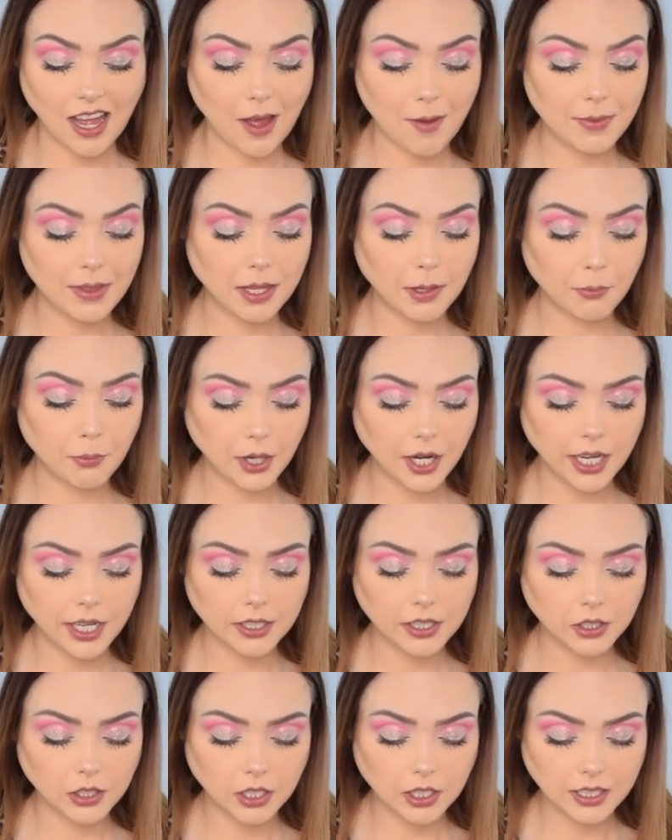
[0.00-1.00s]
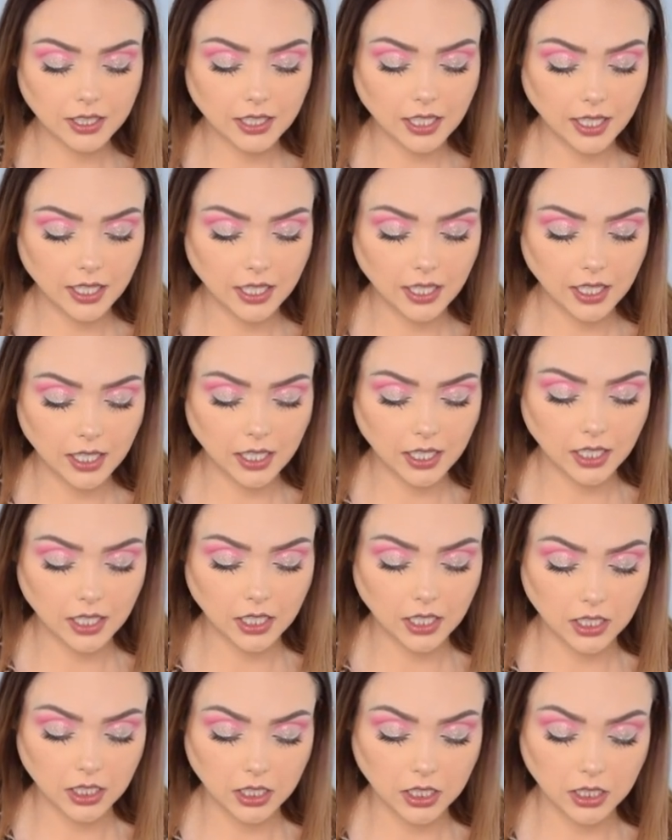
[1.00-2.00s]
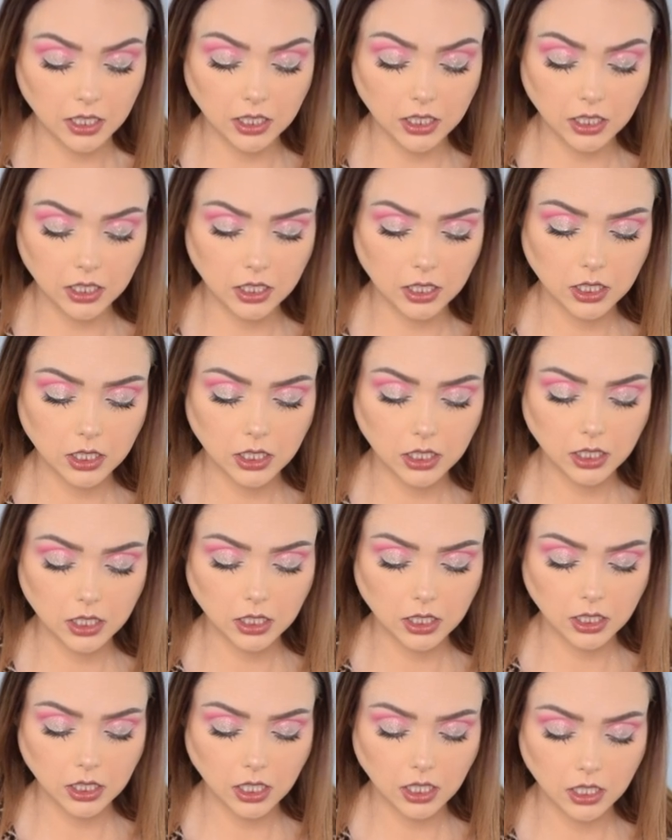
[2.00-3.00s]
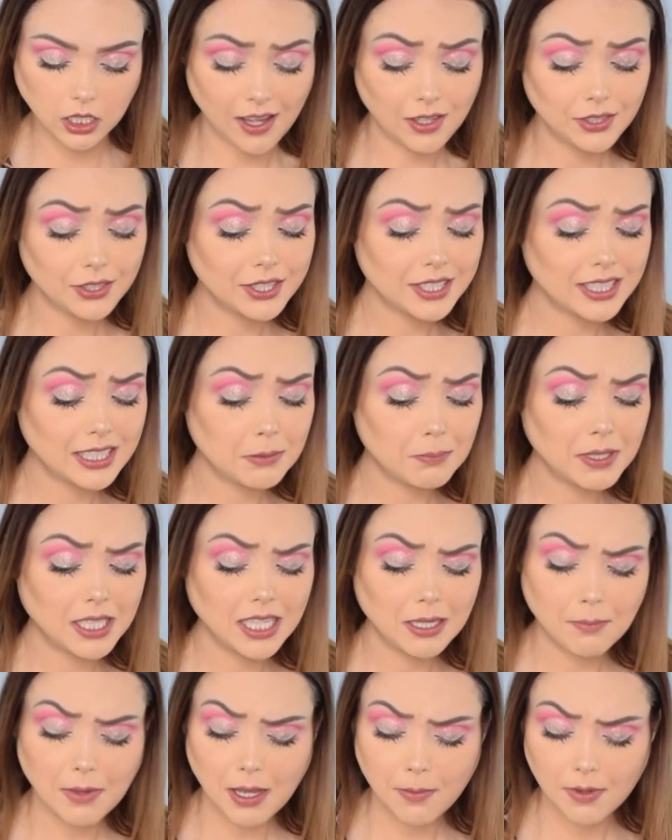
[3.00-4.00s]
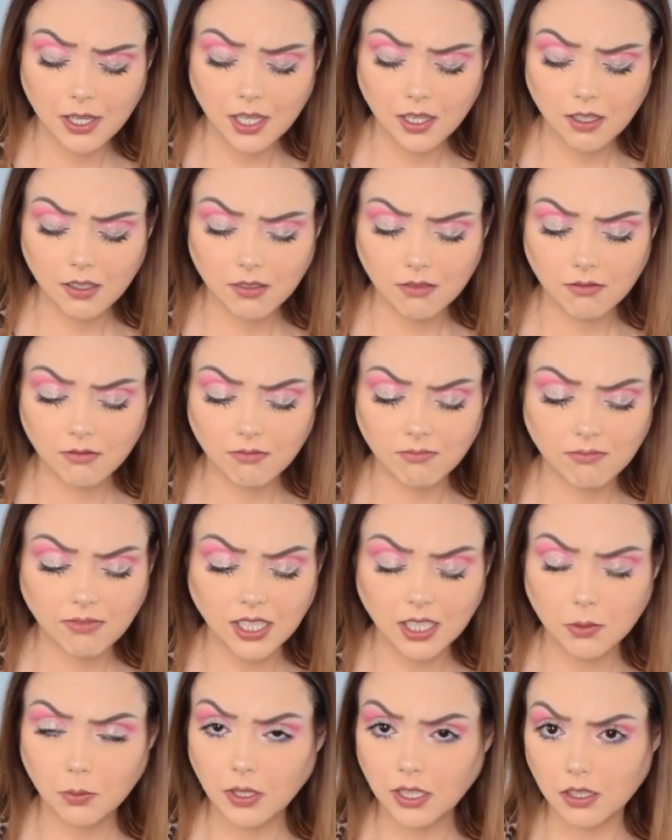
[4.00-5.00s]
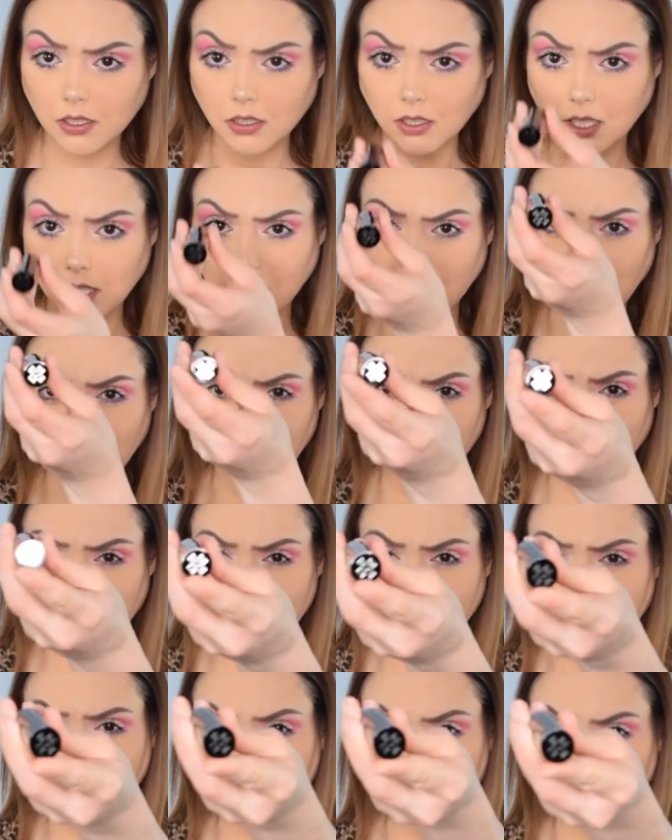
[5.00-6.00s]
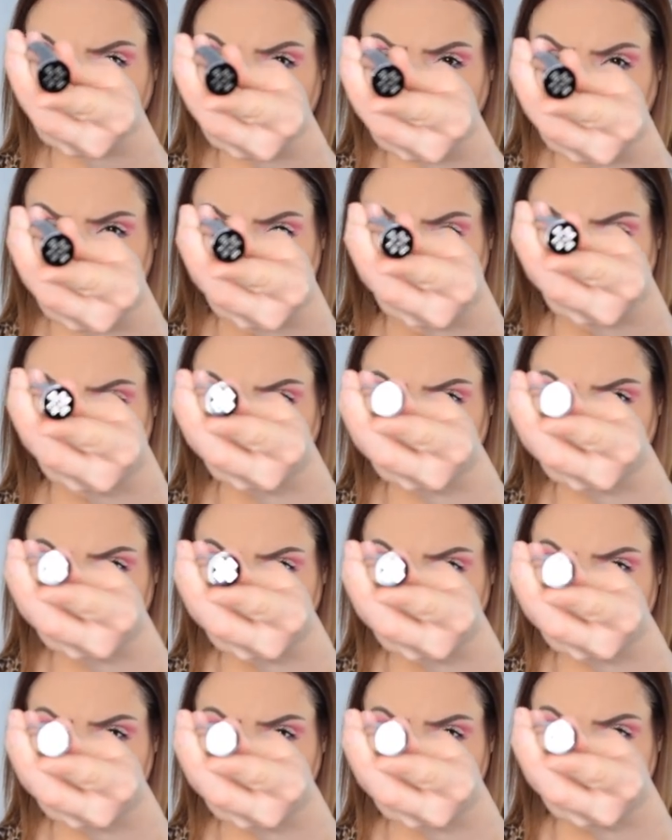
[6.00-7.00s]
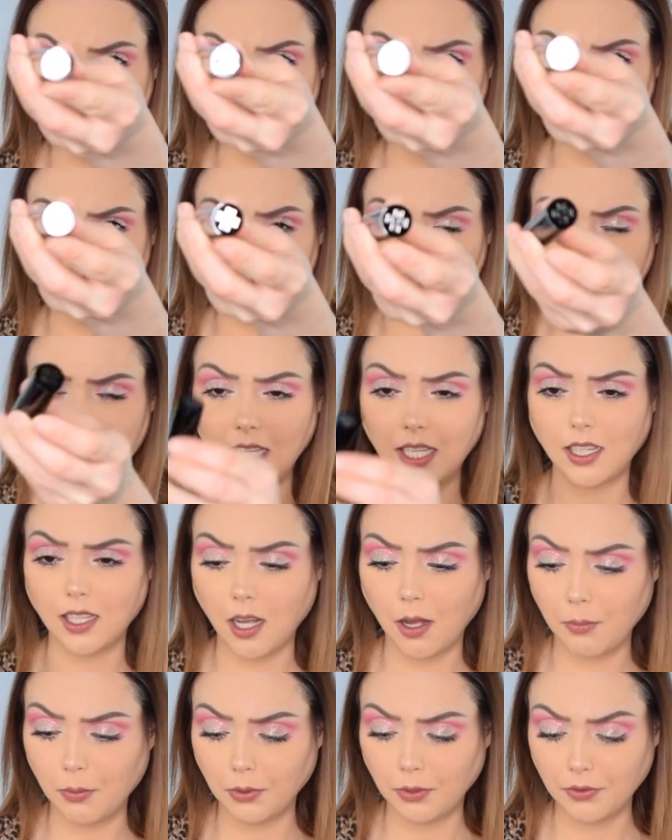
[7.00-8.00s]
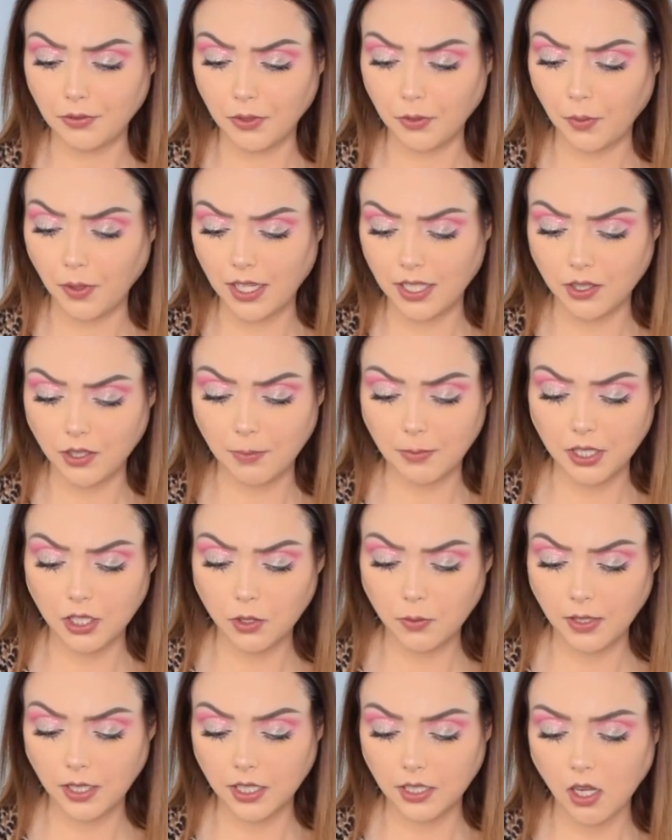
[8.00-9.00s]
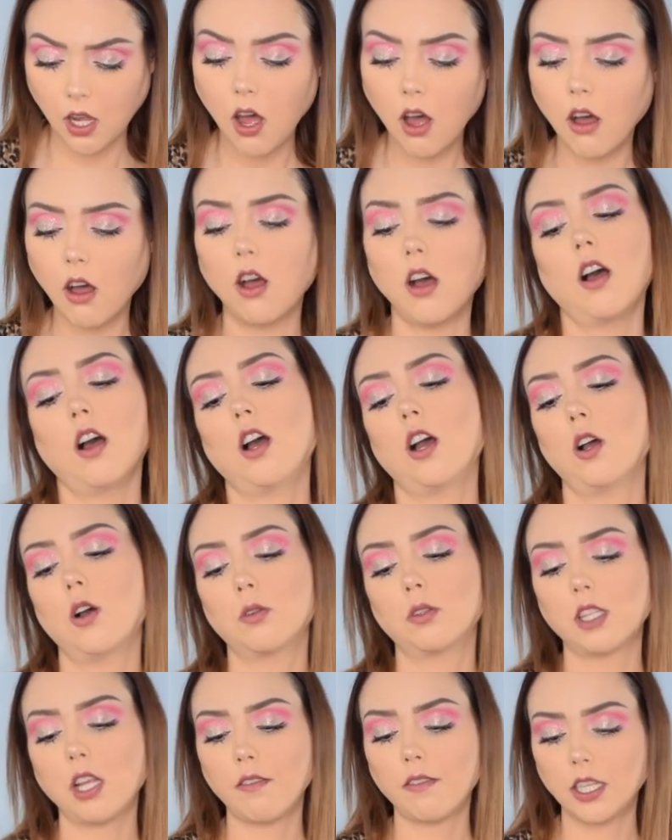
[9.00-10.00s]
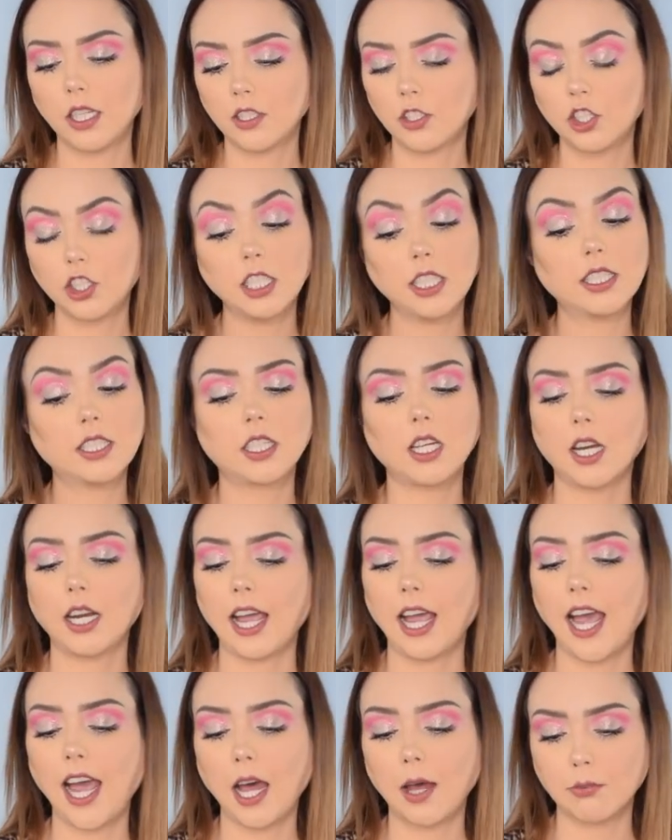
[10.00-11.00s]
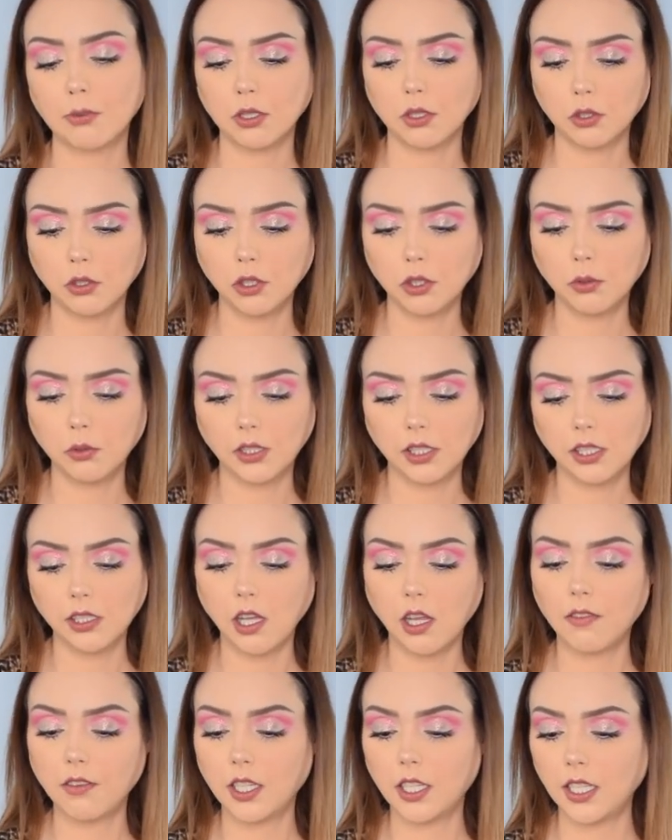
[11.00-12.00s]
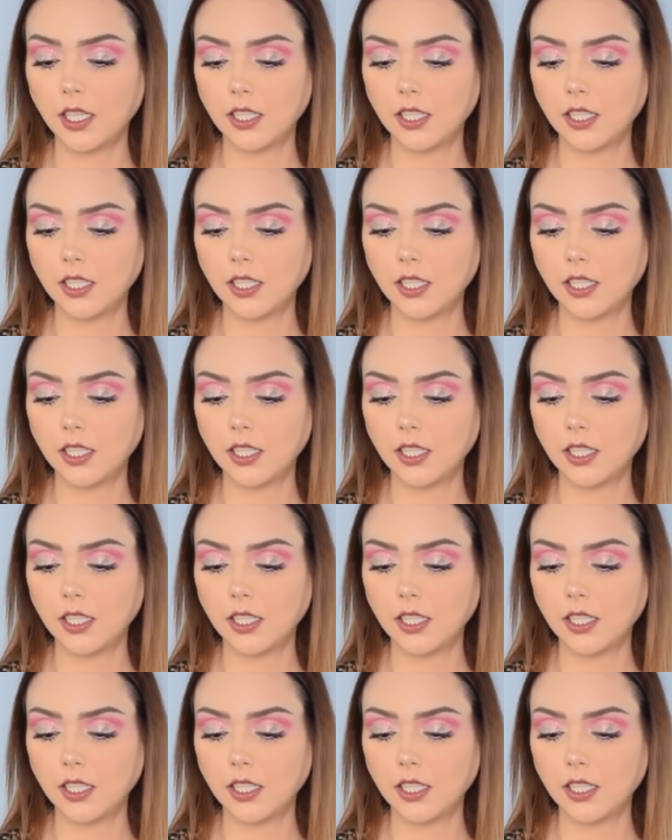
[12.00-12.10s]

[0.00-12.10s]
The brand looks like it is LCB, maybe? That's what it's looking like. That's the cap of it. It says LCB in a couple different ways. So I'm assuming it's, oh, love it. She's gonna absolutely love it.